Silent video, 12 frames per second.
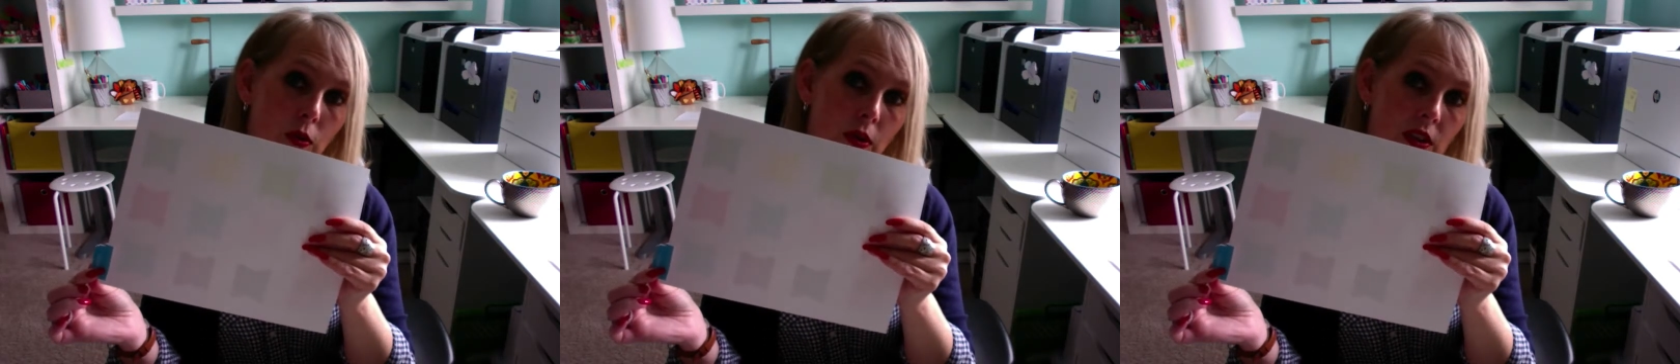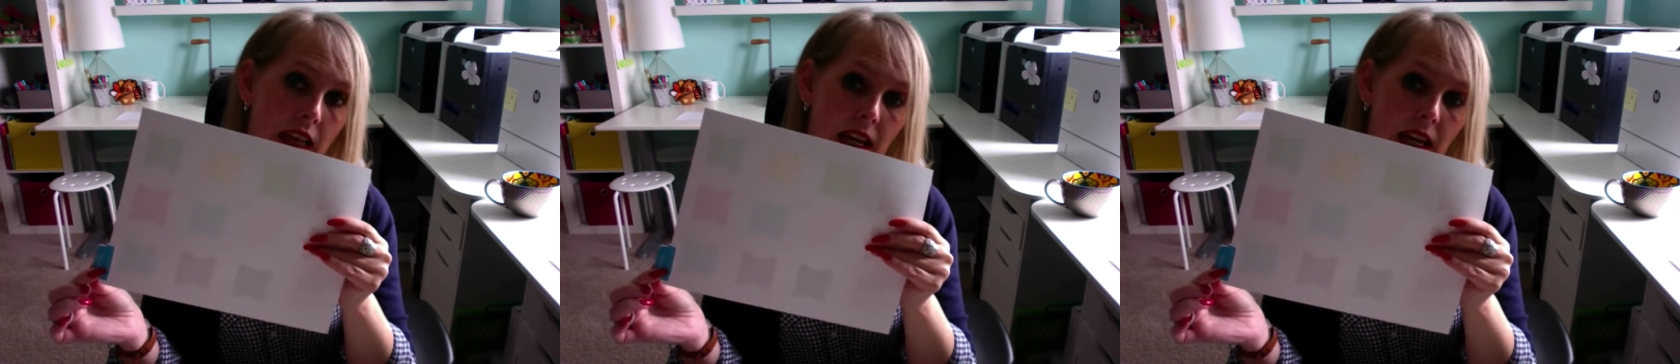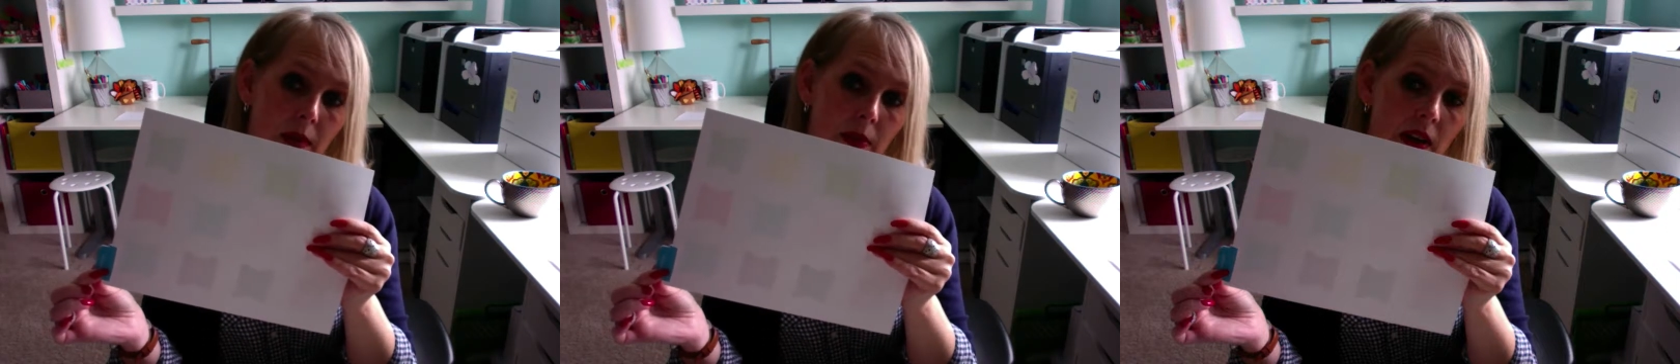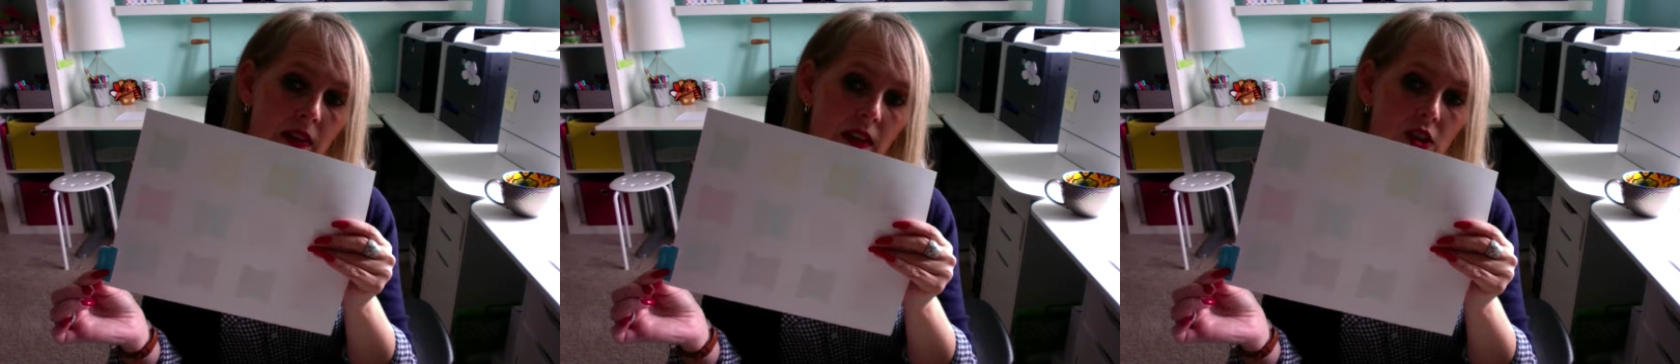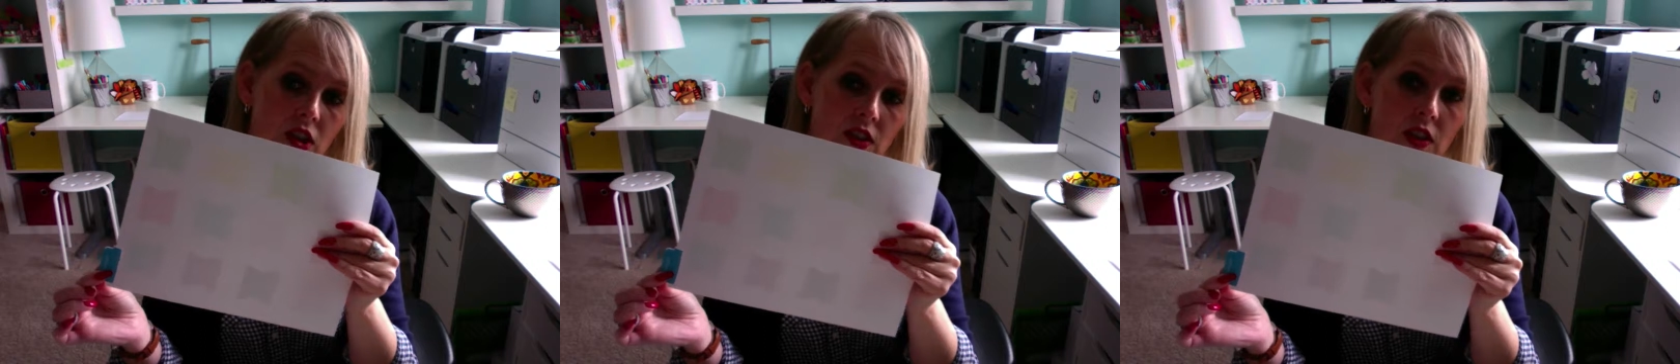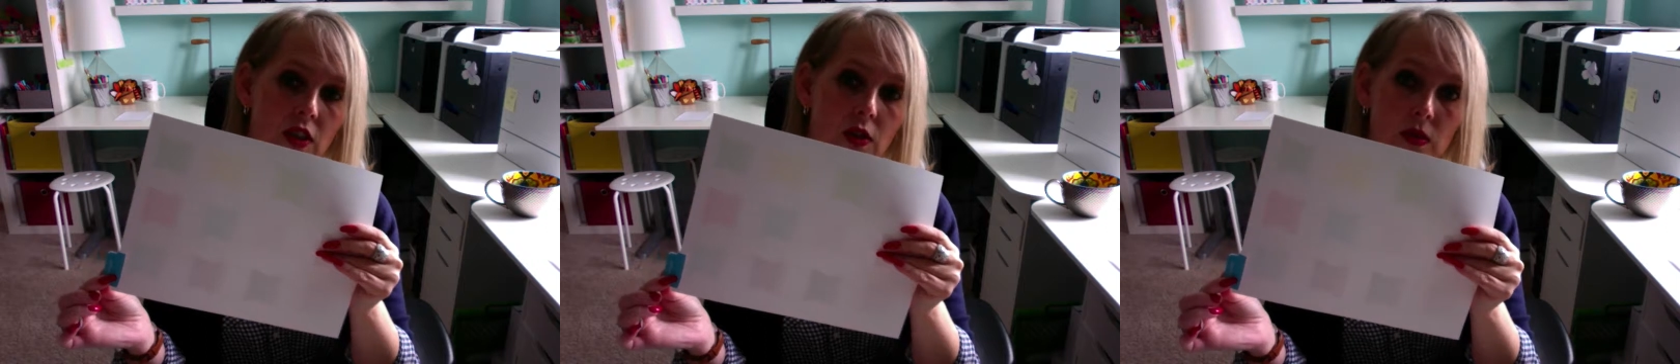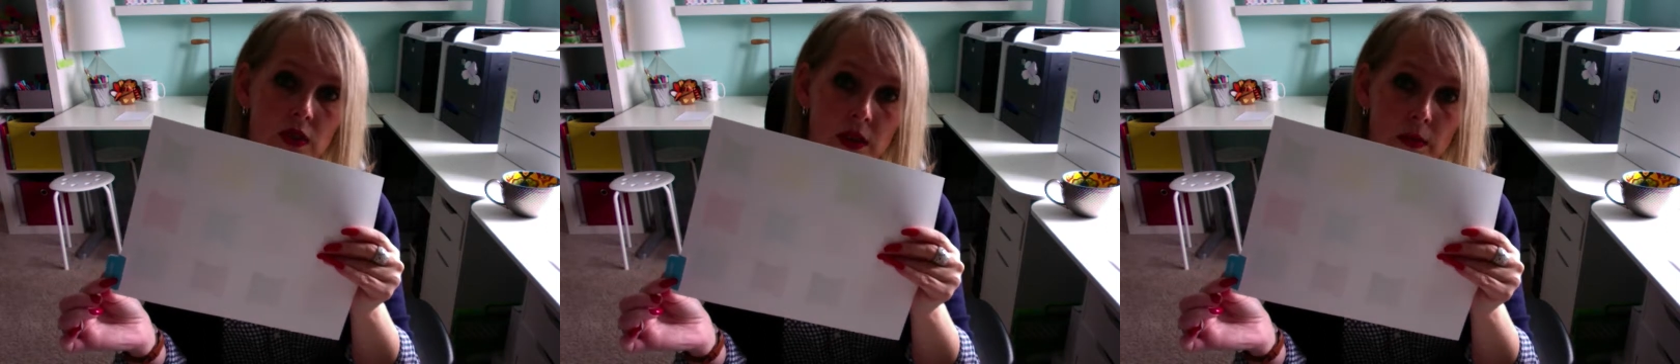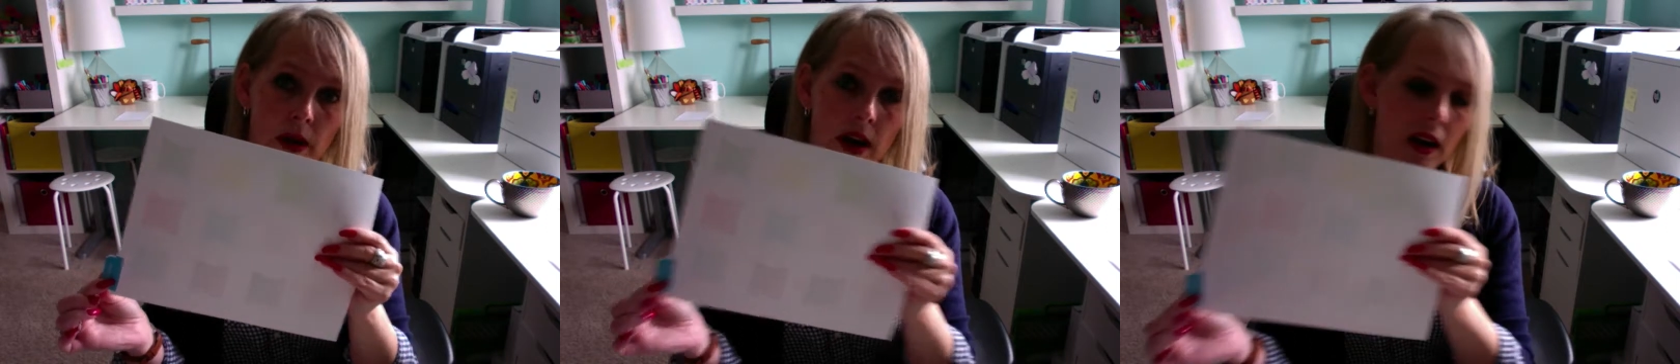or tape, and then just use the